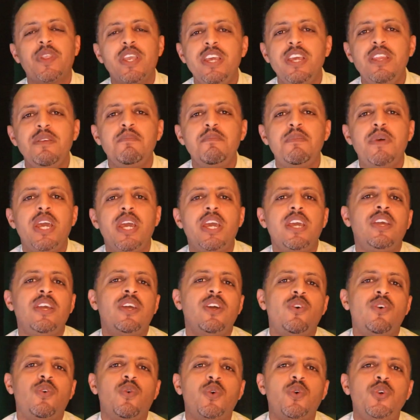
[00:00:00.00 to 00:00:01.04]
in May
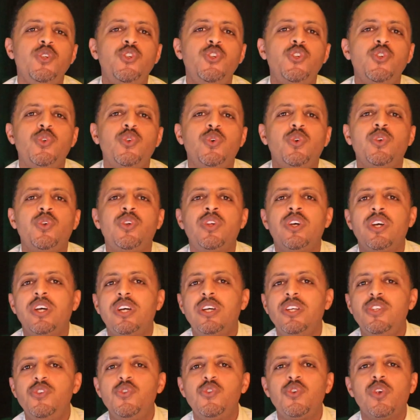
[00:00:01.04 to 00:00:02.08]
or June
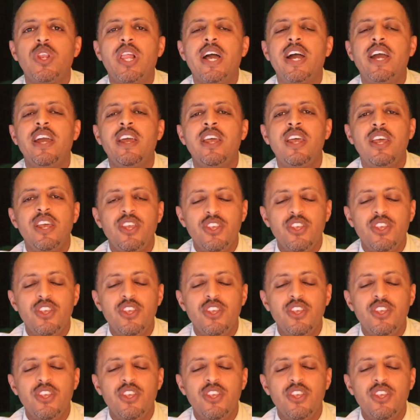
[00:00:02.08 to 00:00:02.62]
or July,